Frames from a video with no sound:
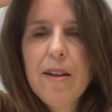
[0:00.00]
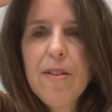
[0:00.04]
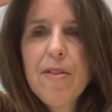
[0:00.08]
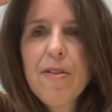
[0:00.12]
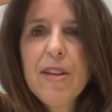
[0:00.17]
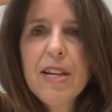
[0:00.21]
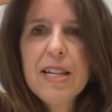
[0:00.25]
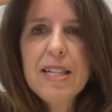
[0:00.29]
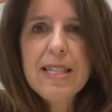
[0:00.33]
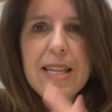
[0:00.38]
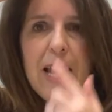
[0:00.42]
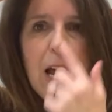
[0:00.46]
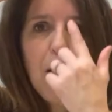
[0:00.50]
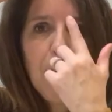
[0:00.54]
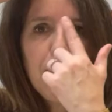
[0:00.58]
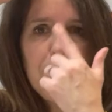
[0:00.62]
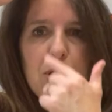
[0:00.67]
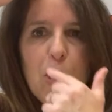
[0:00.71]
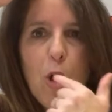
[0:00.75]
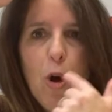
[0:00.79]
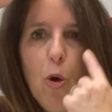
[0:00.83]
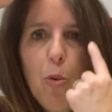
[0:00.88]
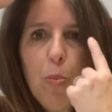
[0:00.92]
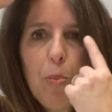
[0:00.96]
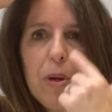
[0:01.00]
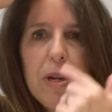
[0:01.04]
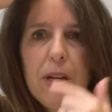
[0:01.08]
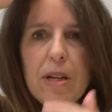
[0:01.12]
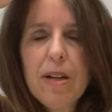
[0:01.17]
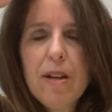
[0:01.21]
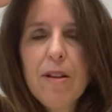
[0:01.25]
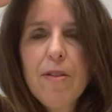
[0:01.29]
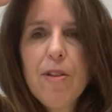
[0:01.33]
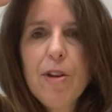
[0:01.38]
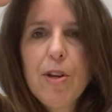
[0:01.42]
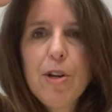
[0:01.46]
This helps open
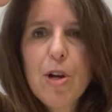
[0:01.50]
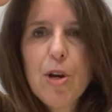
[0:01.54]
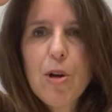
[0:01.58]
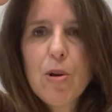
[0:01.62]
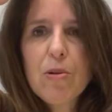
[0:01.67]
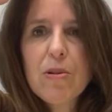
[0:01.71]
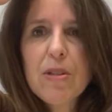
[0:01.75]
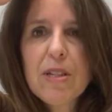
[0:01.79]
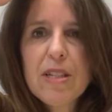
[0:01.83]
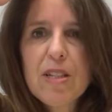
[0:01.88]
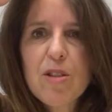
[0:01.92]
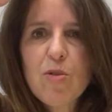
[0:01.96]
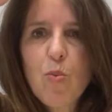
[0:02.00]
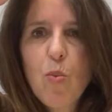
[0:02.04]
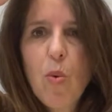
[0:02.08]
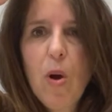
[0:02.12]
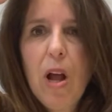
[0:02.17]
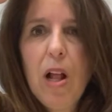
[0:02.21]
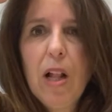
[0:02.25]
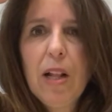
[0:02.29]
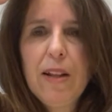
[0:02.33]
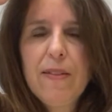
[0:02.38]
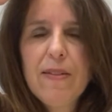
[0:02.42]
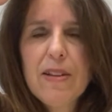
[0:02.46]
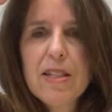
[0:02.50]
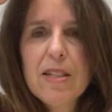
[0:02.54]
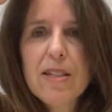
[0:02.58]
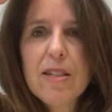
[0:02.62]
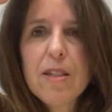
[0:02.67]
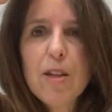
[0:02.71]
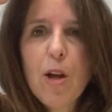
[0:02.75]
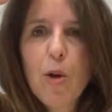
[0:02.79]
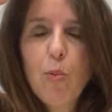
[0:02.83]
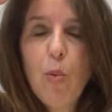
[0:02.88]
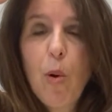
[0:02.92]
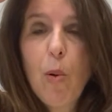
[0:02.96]
the nose as well, and this is
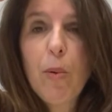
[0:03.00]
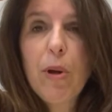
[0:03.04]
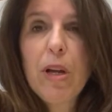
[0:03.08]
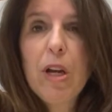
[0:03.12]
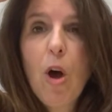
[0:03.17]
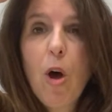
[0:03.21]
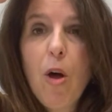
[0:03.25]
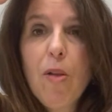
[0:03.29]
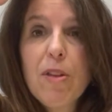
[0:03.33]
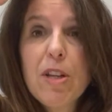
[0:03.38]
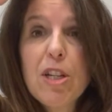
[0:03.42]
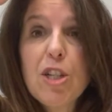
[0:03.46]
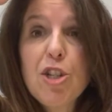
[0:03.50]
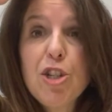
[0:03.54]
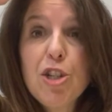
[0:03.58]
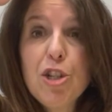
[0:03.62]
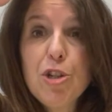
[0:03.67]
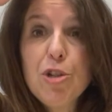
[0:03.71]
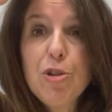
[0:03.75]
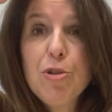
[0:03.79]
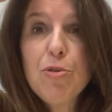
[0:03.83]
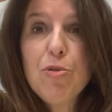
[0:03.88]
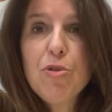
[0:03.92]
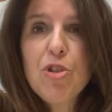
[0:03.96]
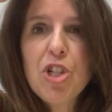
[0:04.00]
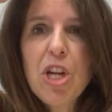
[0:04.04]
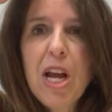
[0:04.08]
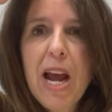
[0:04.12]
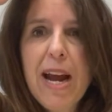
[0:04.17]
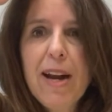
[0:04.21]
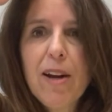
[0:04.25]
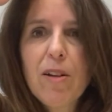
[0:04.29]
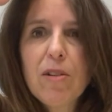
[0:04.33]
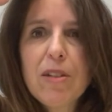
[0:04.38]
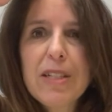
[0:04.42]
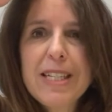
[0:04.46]
on what we call the dew
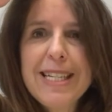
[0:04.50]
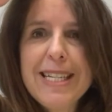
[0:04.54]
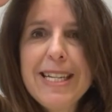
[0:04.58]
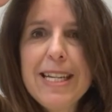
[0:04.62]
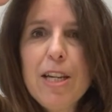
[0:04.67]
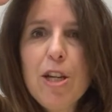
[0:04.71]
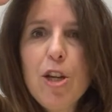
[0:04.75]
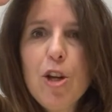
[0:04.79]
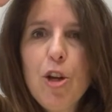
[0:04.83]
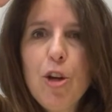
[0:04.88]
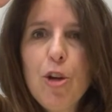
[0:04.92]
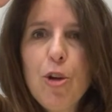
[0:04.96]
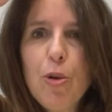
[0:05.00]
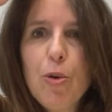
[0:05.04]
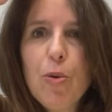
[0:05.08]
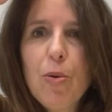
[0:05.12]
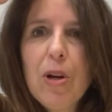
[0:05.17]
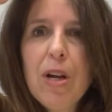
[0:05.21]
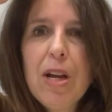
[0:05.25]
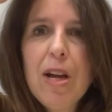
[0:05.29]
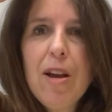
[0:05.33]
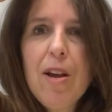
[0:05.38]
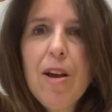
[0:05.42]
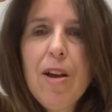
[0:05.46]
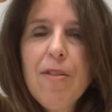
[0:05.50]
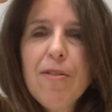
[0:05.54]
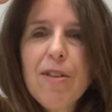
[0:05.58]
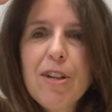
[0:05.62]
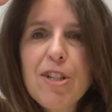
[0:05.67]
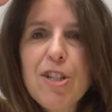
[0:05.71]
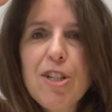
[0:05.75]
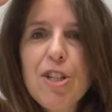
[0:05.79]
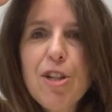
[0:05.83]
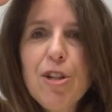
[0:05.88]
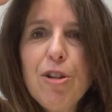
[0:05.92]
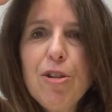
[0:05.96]
channel, D-U. The
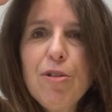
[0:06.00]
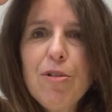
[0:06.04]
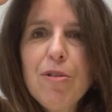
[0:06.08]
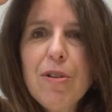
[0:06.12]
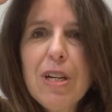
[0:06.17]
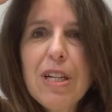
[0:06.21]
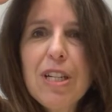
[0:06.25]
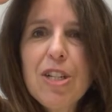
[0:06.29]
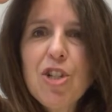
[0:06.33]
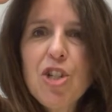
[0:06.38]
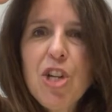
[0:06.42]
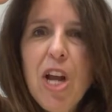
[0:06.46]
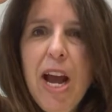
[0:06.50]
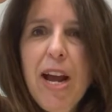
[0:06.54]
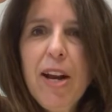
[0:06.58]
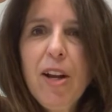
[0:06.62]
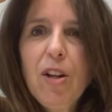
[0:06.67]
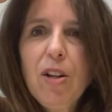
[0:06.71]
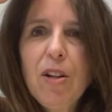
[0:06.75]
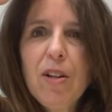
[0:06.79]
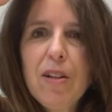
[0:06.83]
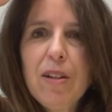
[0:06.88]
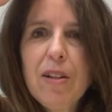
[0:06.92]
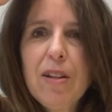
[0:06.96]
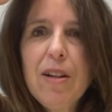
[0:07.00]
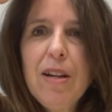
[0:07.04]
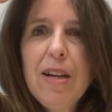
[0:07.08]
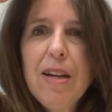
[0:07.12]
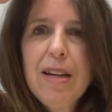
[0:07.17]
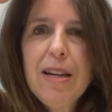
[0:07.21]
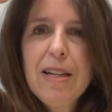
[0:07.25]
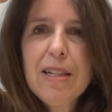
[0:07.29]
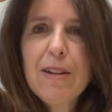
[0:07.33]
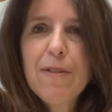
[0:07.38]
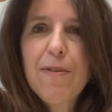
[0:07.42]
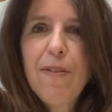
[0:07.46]
dew channel
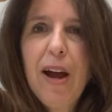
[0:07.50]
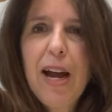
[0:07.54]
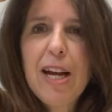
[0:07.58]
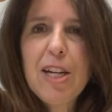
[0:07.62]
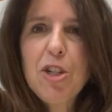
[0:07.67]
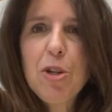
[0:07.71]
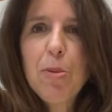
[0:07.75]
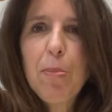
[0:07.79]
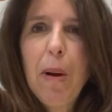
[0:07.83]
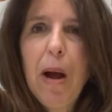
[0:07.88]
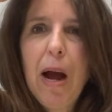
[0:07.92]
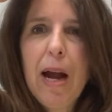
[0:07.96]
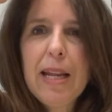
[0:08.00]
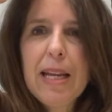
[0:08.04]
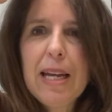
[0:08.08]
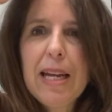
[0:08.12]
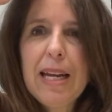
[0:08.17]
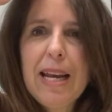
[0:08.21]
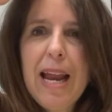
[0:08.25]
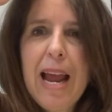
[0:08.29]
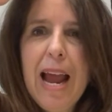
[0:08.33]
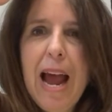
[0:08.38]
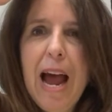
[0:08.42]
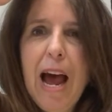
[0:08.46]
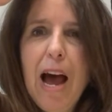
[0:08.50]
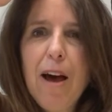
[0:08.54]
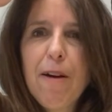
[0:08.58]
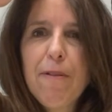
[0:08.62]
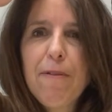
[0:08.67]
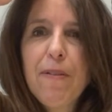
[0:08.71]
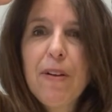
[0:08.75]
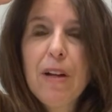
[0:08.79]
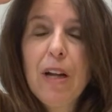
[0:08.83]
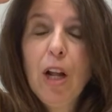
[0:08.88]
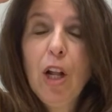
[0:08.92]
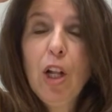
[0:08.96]
divides your body in half
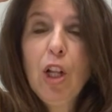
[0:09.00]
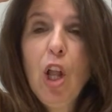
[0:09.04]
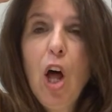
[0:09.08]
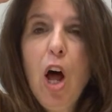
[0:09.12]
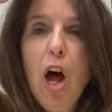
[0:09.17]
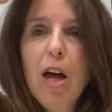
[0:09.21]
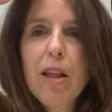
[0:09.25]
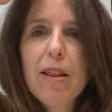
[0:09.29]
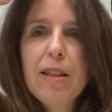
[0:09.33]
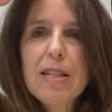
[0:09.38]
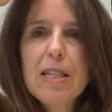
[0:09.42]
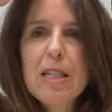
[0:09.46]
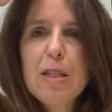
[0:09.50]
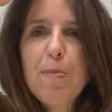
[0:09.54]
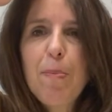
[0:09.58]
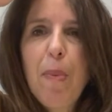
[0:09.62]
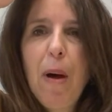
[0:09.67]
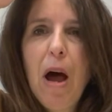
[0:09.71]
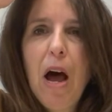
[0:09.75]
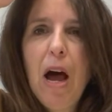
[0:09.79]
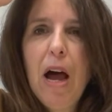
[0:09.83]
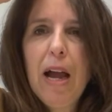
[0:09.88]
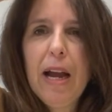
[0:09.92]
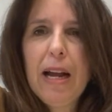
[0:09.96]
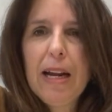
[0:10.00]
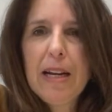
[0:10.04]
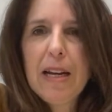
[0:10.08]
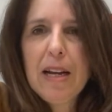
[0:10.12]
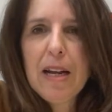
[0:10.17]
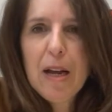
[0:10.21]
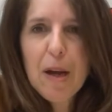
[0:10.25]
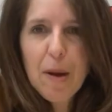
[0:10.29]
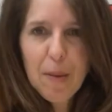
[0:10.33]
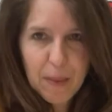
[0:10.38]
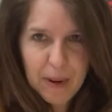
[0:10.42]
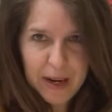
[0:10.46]
along the spine,
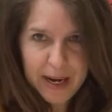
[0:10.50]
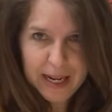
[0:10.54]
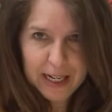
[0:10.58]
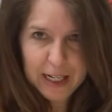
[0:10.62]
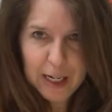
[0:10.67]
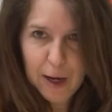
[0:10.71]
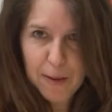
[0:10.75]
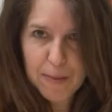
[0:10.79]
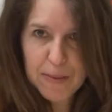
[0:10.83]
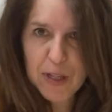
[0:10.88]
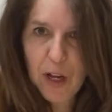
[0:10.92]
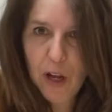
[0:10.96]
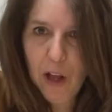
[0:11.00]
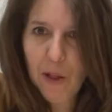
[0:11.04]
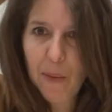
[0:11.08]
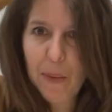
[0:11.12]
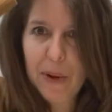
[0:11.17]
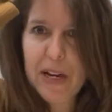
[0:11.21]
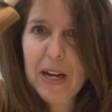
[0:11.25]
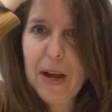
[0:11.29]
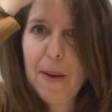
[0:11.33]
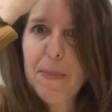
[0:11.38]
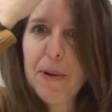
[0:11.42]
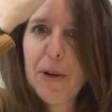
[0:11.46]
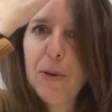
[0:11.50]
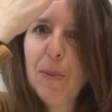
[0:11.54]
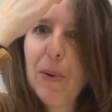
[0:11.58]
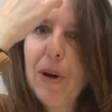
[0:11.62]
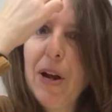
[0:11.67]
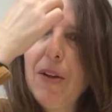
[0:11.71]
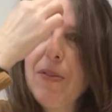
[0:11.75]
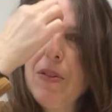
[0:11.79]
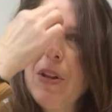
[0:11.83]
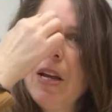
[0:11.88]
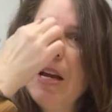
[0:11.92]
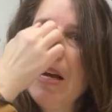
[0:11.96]
and it comes all the way up and
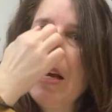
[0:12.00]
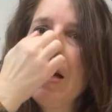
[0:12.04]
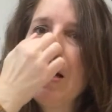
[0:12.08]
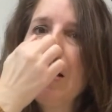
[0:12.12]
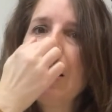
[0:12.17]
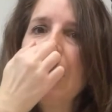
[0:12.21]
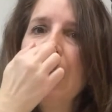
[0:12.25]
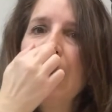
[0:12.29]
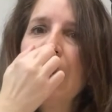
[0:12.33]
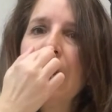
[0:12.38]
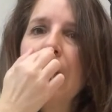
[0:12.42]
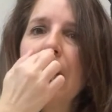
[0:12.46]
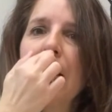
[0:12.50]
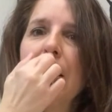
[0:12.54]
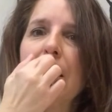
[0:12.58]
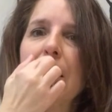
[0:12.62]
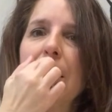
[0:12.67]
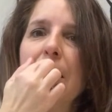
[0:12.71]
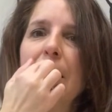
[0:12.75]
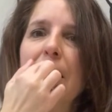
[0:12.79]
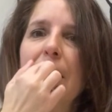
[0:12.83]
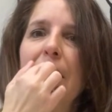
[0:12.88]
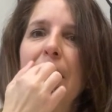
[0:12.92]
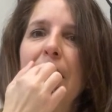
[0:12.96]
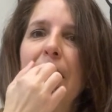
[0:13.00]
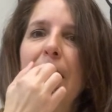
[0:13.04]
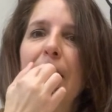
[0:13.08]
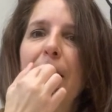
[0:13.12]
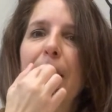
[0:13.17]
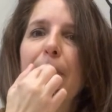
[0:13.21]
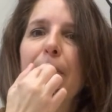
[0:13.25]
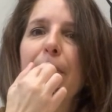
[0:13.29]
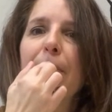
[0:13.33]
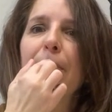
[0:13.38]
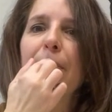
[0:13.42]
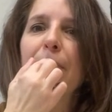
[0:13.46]
around the head, and
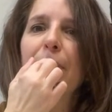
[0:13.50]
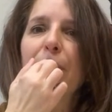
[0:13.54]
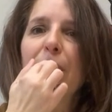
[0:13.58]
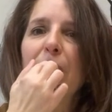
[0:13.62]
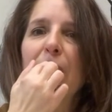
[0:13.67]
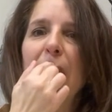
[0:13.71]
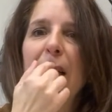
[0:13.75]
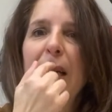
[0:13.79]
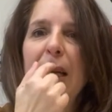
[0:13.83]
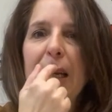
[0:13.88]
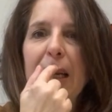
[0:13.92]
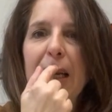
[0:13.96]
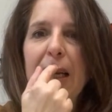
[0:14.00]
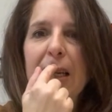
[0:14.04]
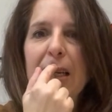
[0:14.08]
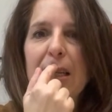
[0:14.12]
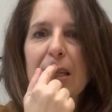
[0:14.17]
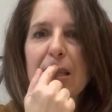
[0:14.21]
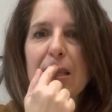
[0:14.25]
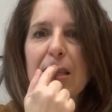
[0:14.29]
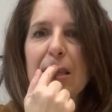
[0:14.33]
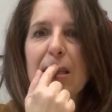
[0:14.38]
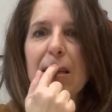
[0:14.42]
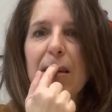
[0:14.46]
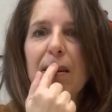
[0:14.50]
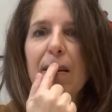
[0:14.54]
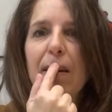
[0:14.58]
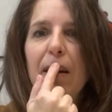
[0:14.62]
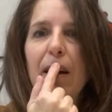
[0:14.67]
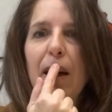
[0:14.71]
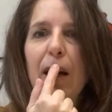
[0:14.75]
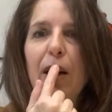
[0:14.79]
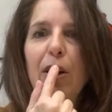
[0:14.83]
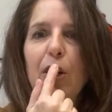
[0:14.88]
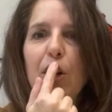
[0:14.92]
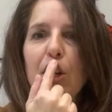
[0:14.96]
it ends
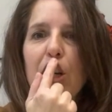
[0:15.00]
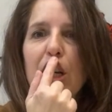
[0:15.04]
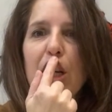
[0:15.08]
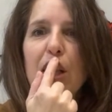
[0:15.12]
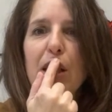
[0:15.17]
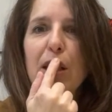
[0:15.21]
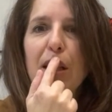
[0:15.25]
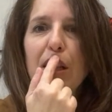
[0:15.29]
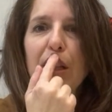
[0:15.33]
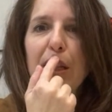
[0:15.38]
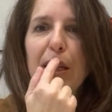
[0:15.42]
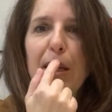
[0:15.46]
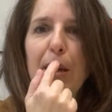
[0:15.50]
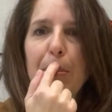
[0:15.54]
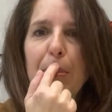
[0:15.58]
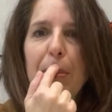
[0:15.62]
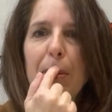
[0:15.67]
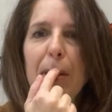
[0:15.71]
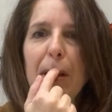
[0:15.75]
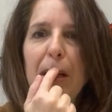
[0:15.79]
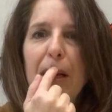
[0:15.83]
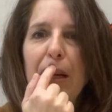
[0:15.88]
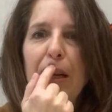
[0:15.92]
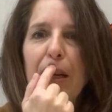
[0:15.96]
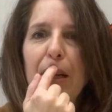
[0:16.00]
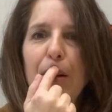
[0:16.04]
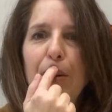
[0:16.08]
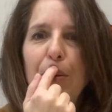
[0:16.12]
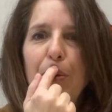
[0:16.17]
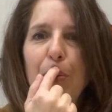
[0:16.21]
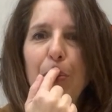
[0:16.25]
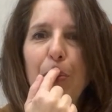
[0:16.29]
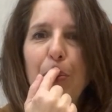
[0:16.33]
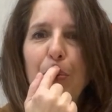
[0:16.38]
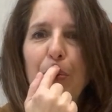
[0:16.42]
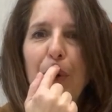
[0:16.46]
underneath the lip
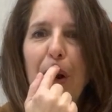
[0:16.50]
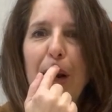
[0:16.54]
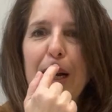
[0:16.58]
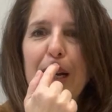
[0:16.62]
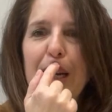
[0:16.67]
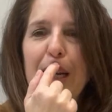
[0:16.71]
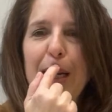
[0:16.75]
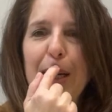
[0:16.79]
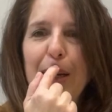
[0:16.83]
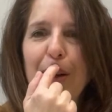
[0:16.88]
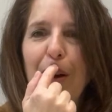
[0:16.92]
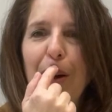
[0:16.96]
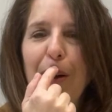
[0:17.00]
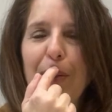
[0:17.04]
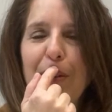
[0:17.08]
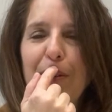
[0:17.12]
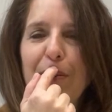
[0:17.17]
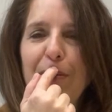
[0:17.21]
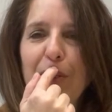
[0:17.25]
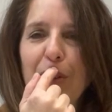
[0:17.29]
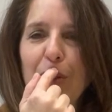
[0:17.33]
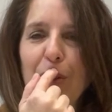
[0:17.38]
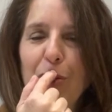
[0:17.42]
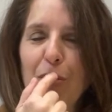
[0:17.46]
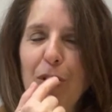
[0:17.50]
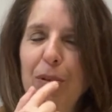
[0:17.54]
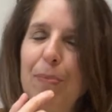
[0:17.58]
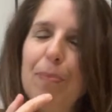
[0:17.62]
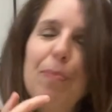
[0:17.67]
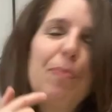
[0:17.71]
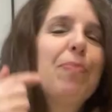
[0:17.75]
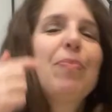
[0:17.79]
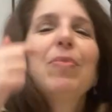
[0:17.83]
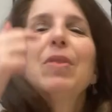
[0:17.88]
and right here on the philtrum.